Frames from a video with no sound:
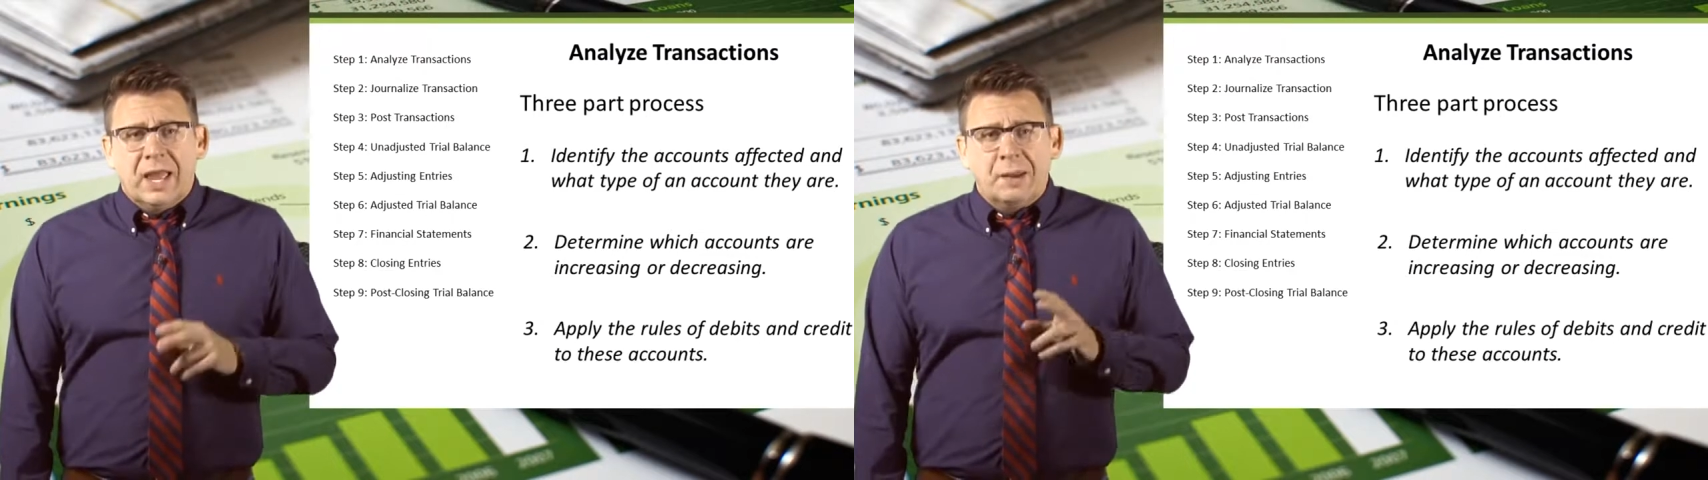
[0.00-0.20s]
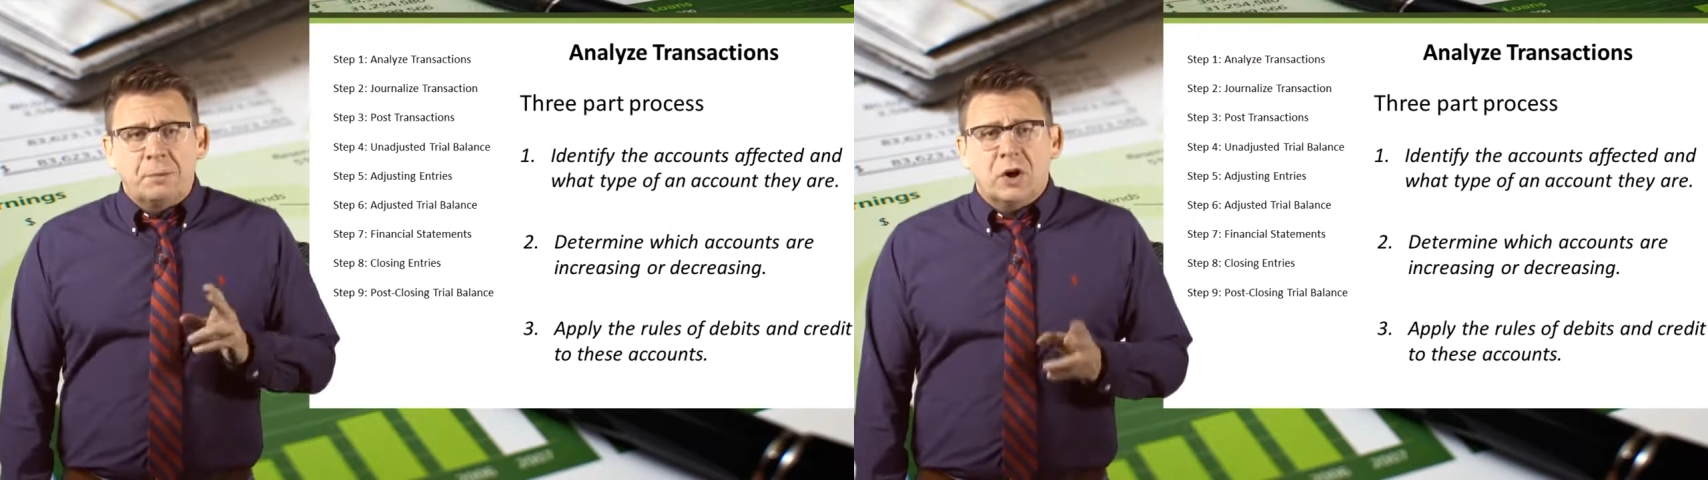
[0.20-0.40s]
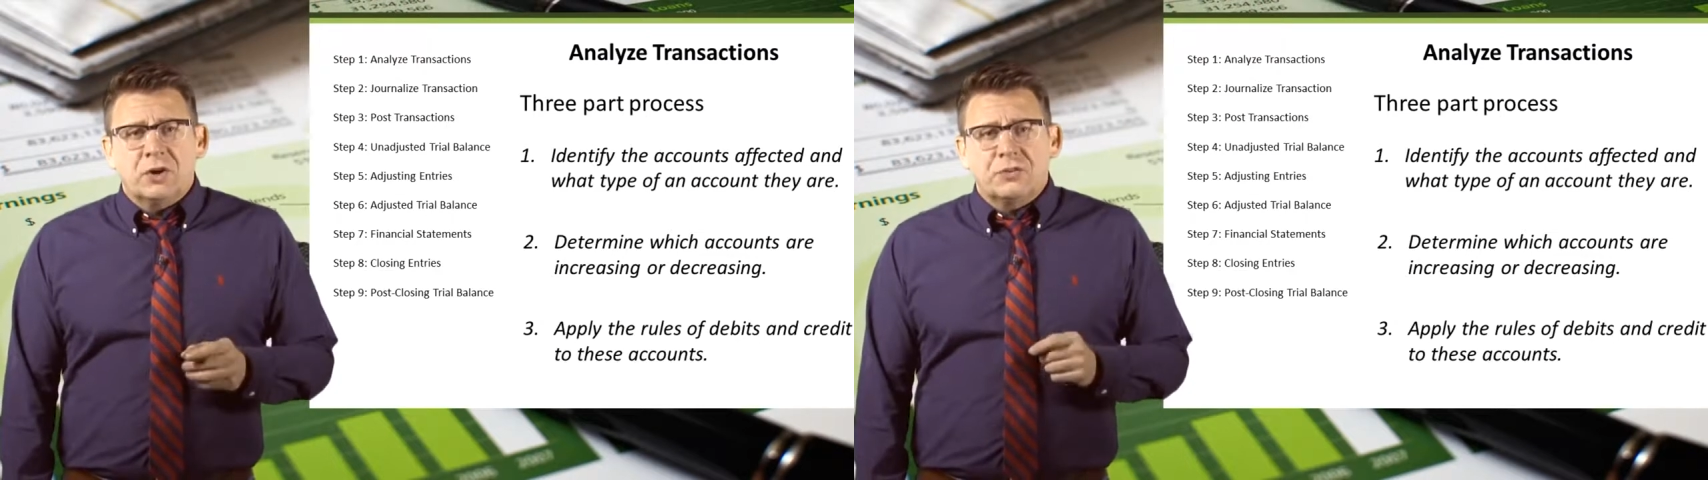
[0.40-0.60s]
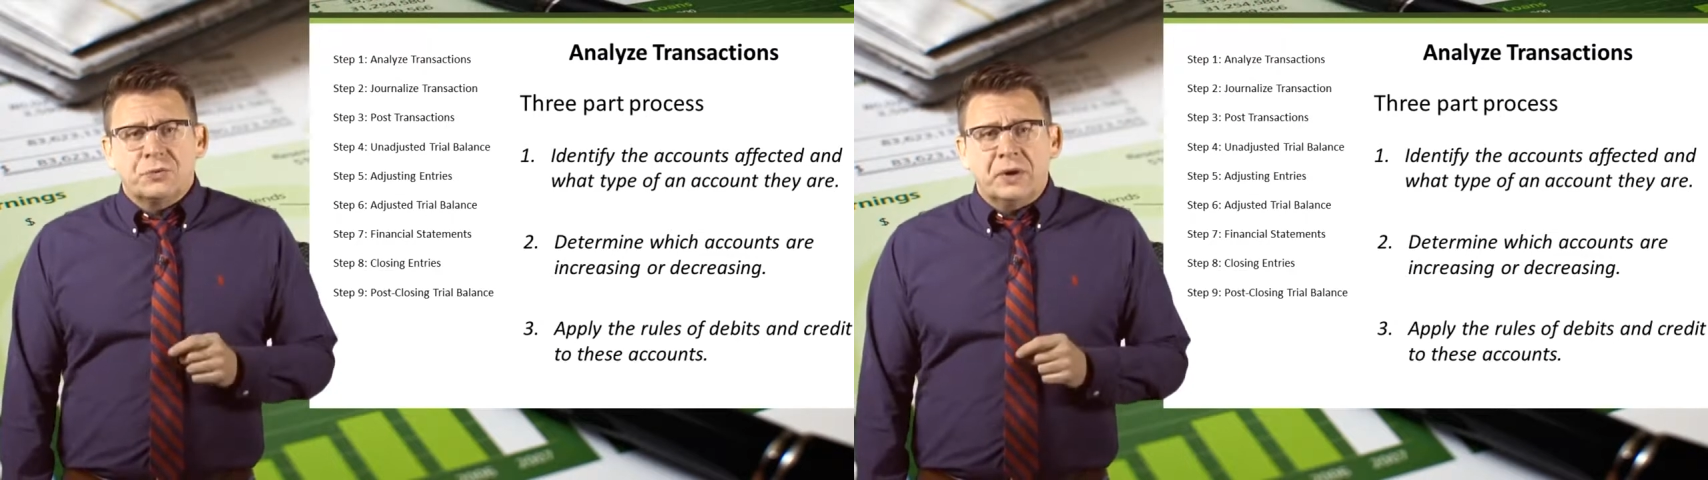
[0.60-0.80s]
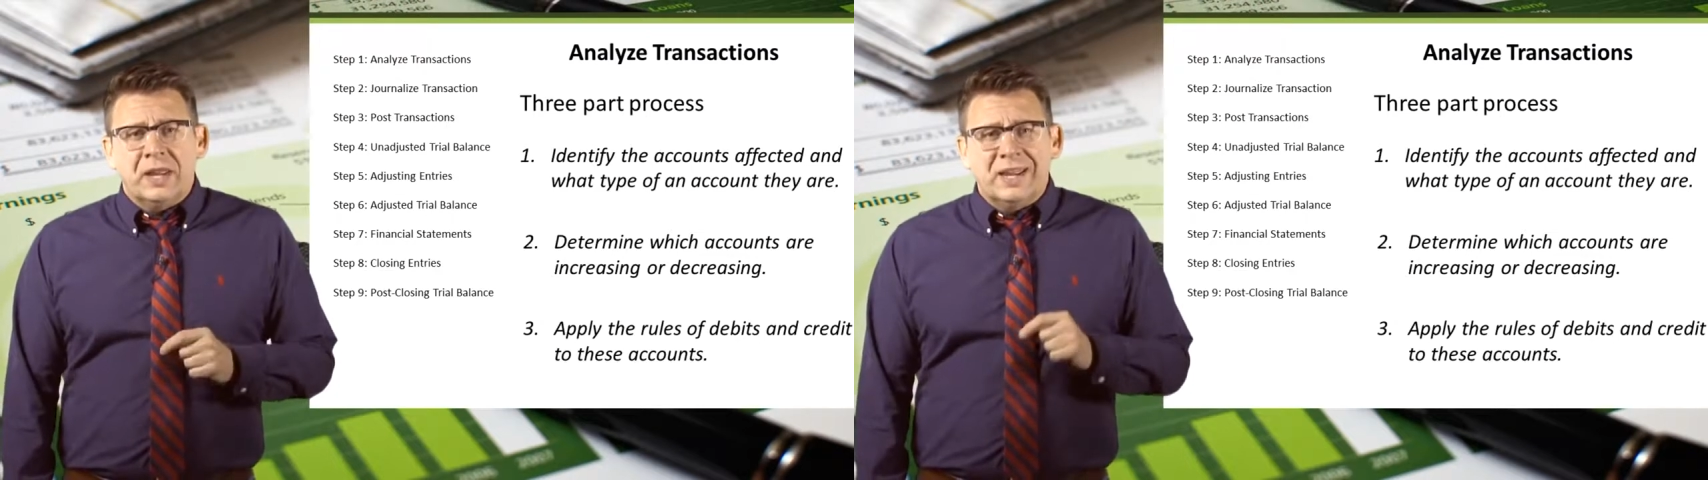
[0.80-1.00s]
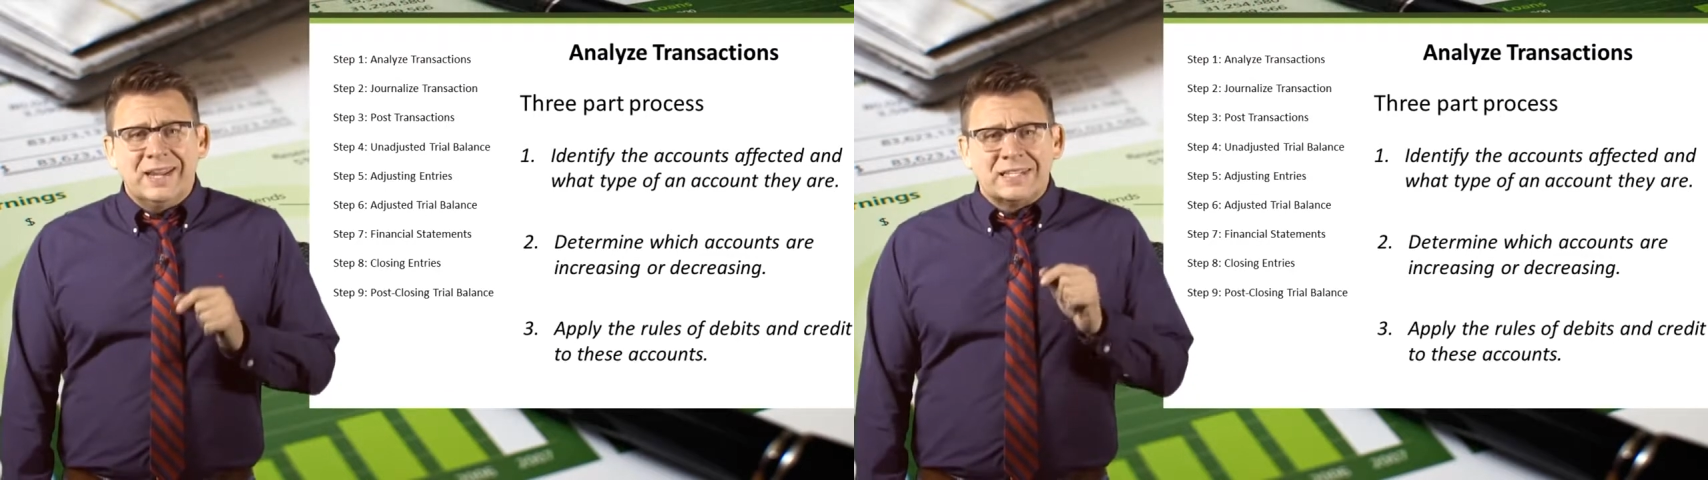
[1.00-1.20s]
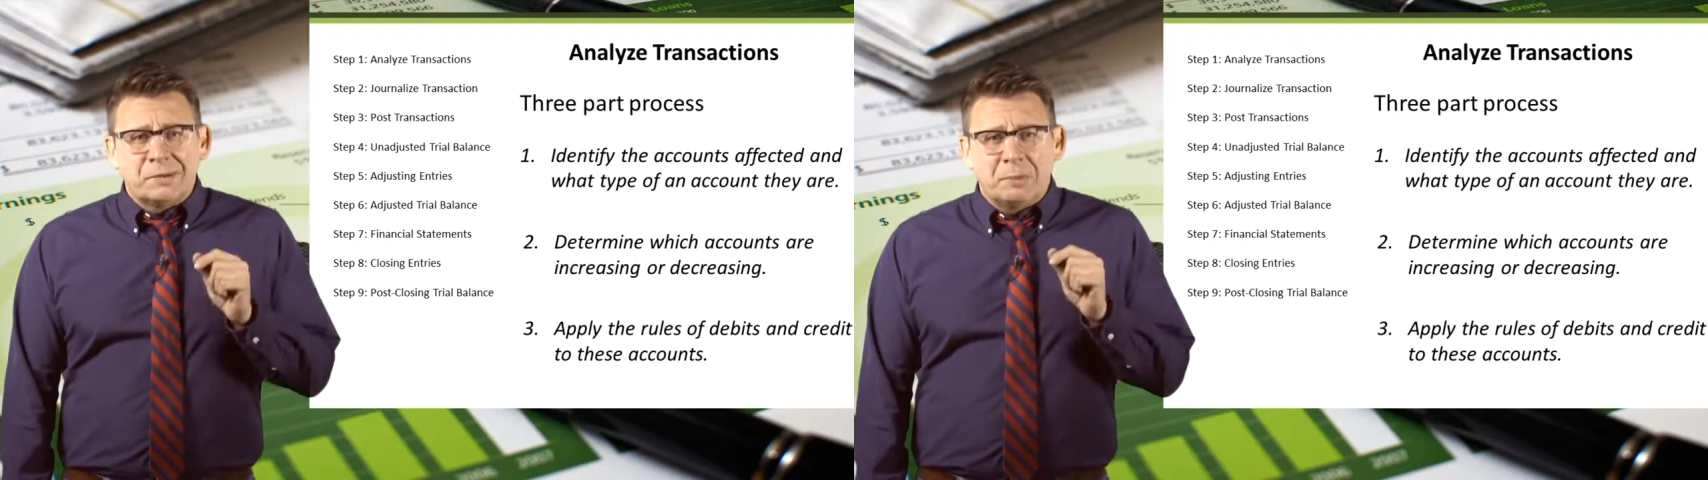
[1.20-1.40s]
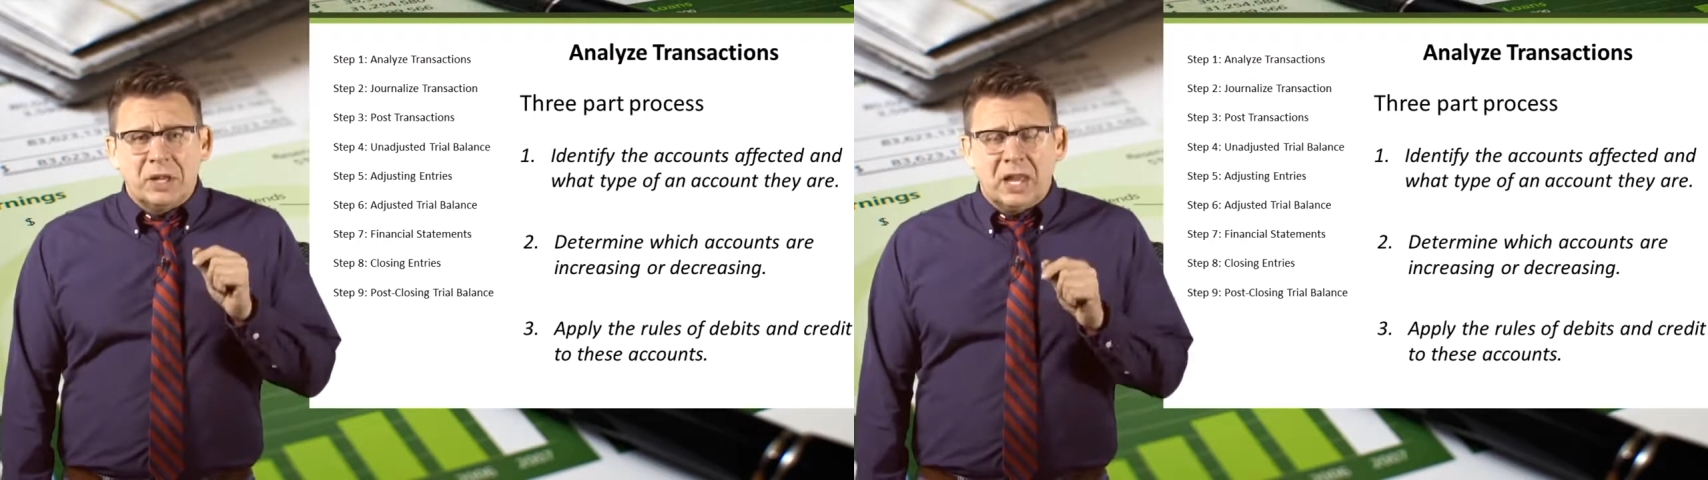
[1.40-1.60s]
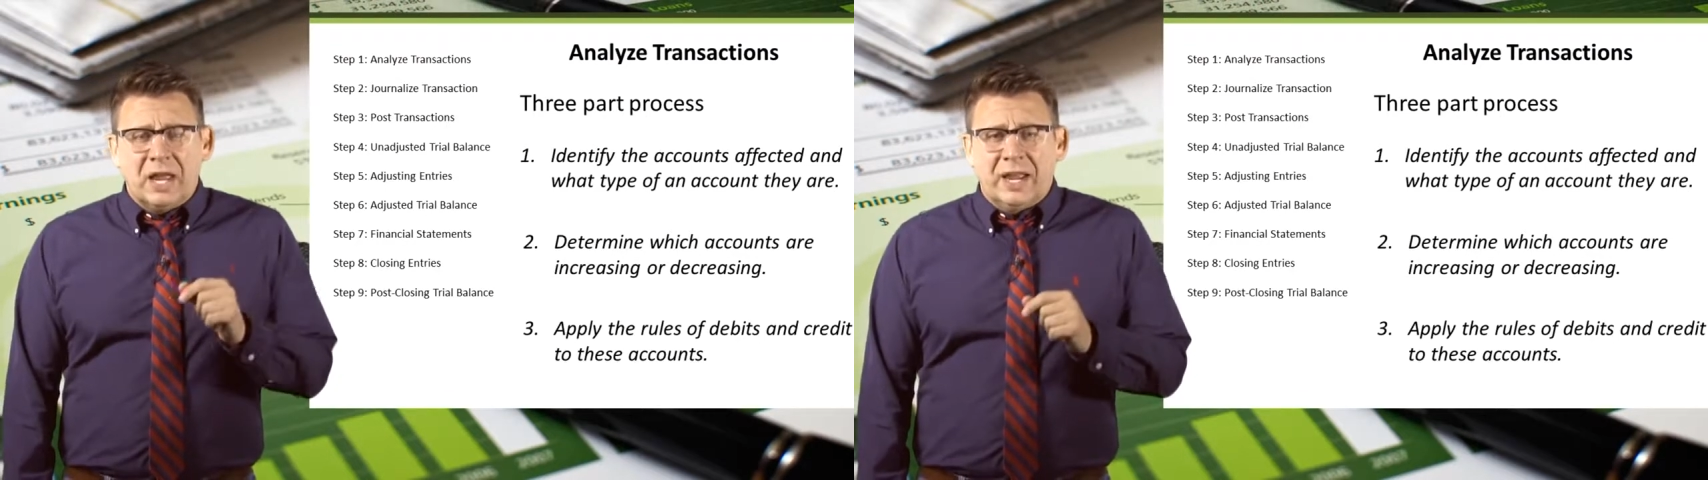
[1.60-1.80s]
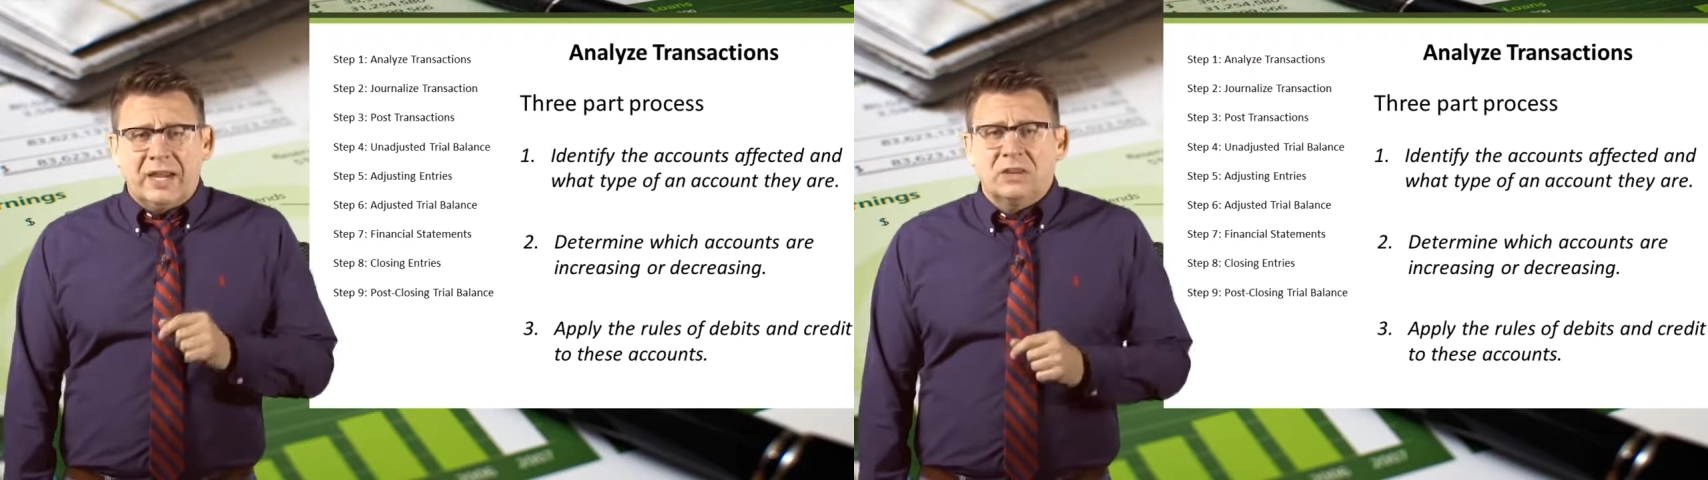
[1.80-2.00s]
And part three is
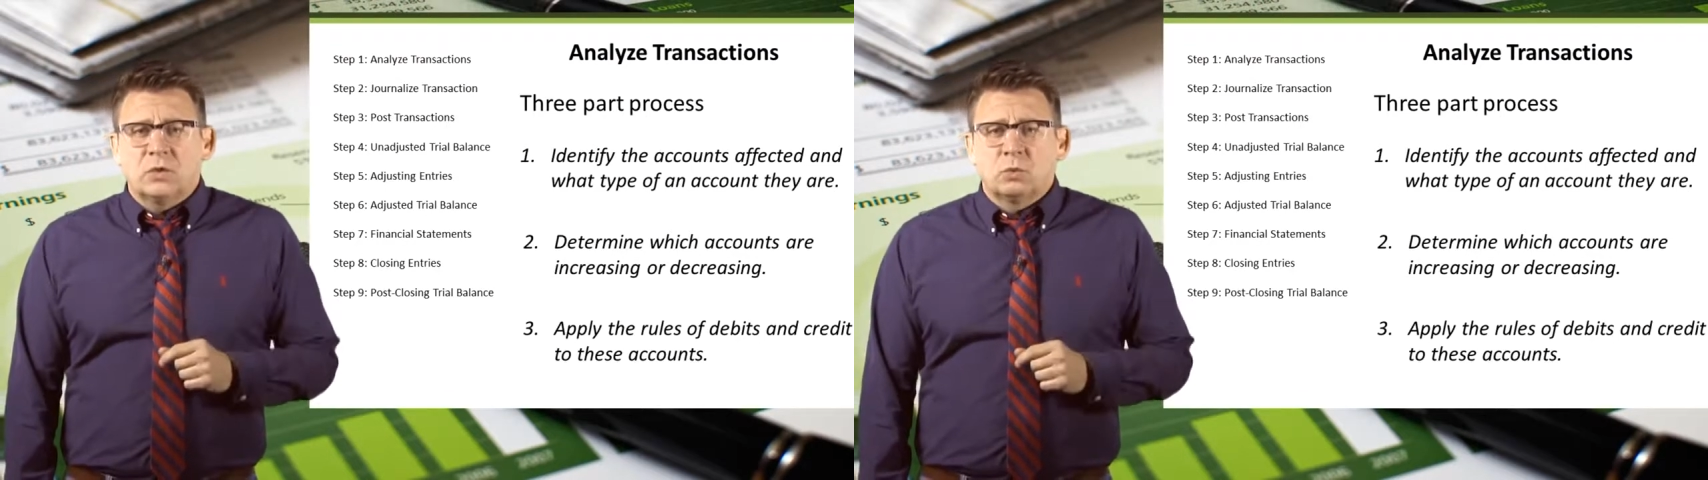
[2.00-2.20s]
applying the